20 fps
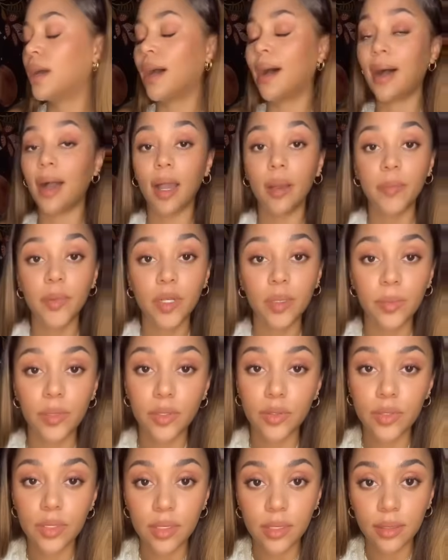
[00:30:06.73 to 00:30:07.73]
I'm going to be
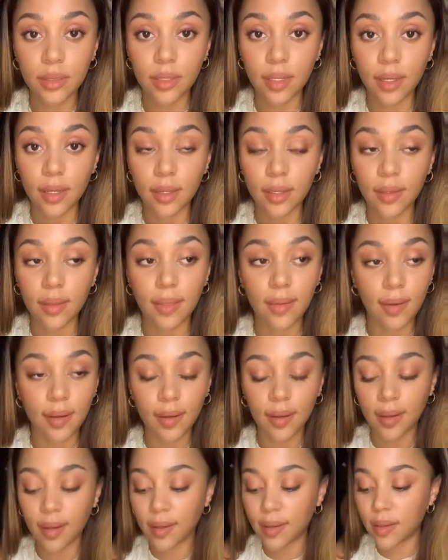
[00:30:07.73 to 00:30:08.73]
using a deck that
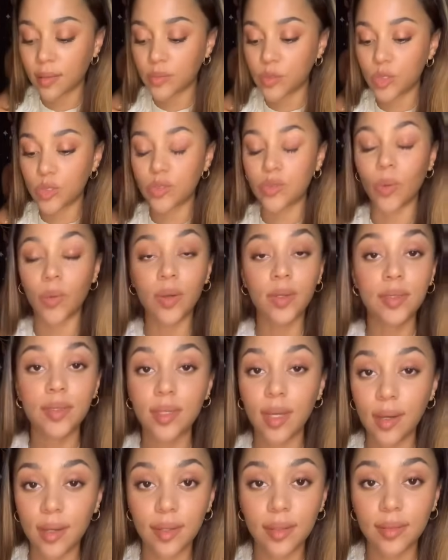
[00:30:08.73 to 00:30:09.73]
I am so
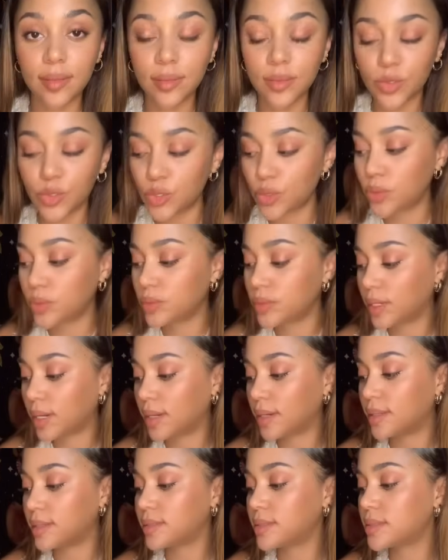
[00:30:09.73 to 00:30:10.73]
excited to show you
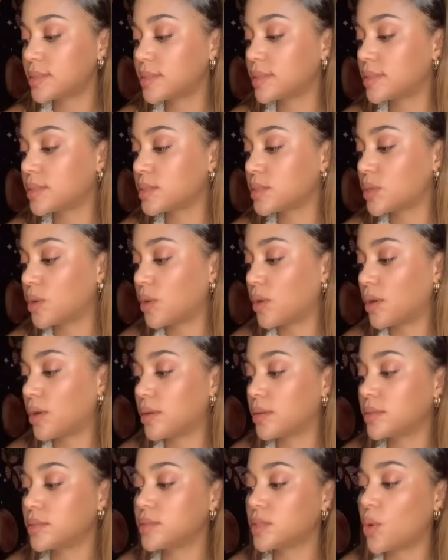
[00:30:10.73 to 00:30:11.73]
guys. It's
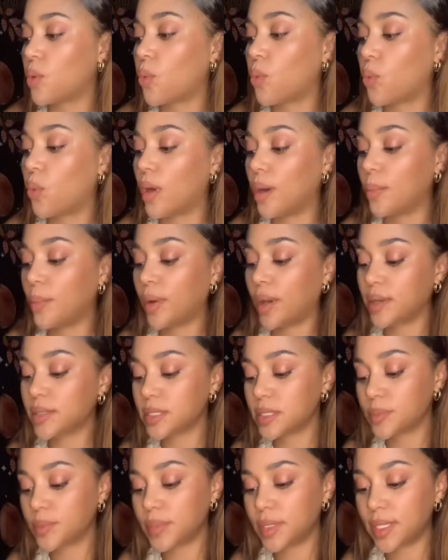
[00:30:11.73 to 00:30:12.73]
called What
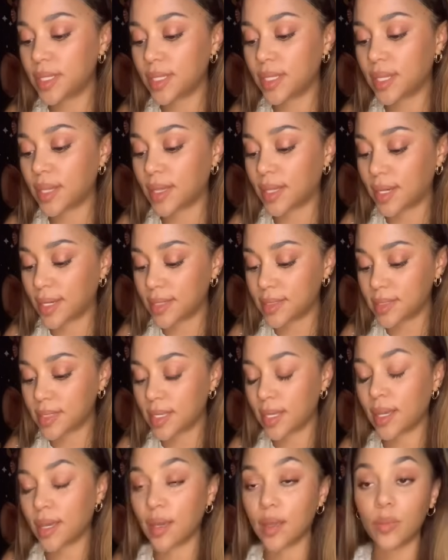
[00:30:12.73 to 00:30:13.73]
Possibly Lies
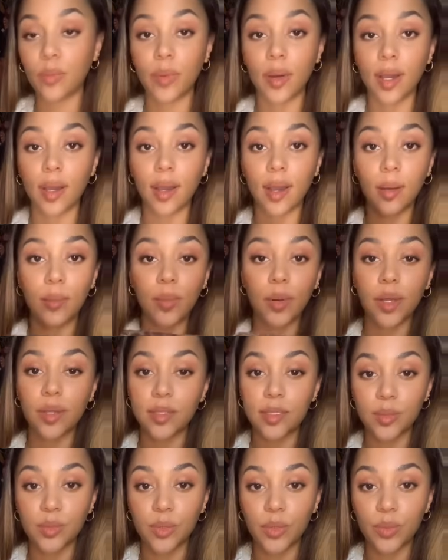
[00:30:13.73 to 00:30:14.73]
Ahead by I'm
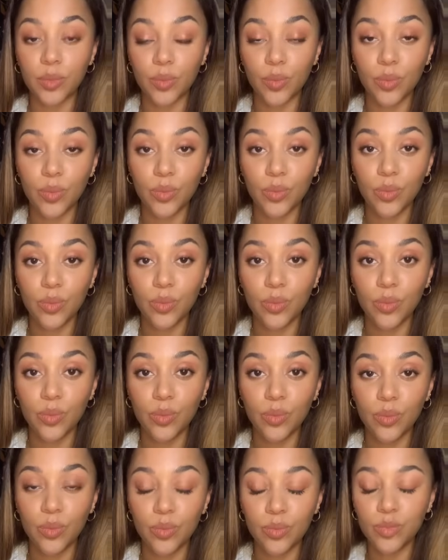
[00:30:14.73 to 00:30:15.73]
Possible.
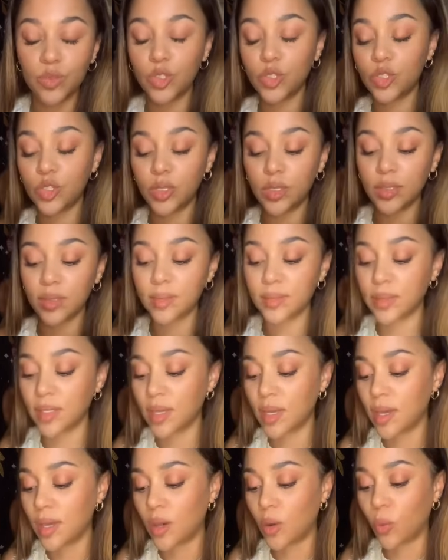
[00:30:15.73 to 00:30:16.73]
Cha-ching.
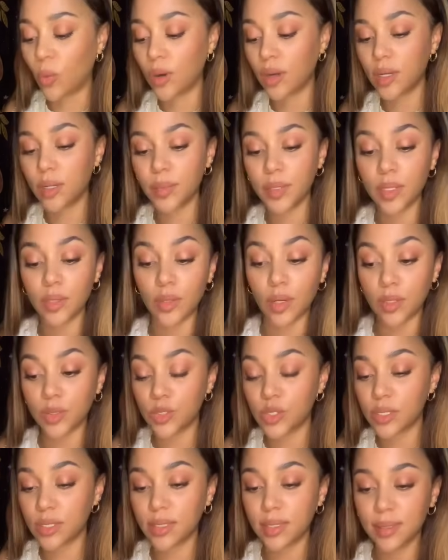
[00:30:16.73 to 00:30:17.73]
We're going to be
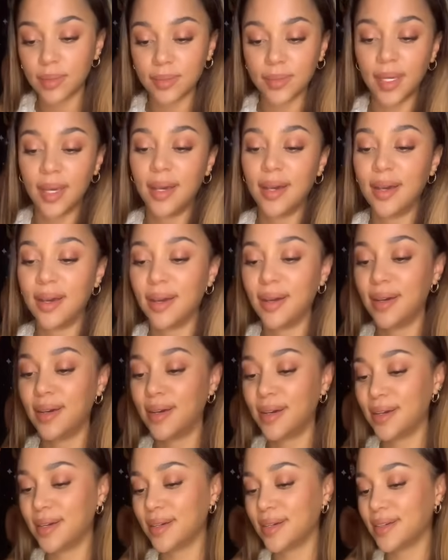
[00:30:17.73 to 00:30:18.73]
launching
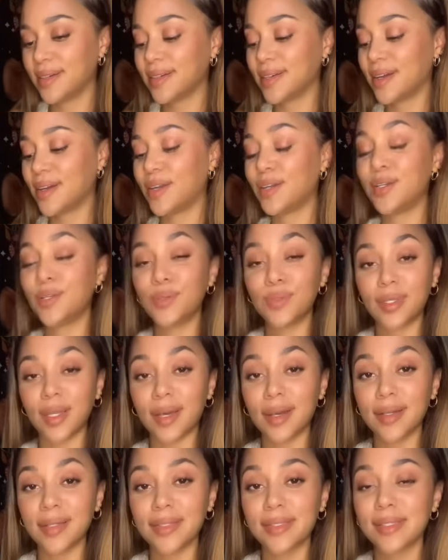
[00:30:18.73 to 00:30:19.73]
her new
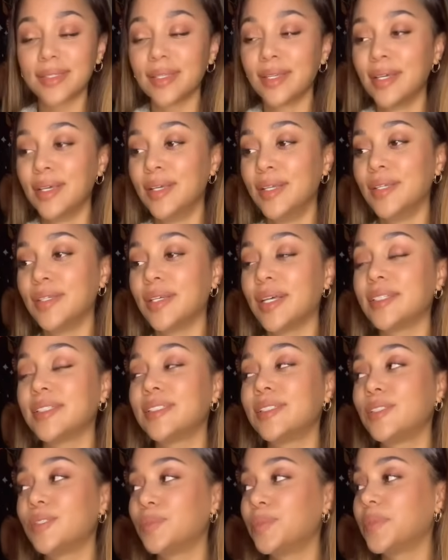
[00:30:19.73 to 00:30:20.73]
decks. That's
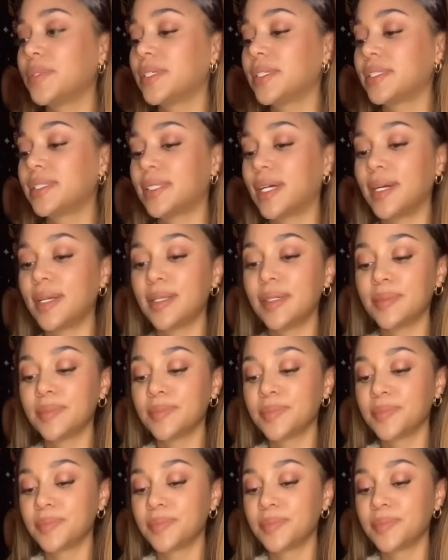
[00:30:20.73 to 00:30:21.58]
super exciting.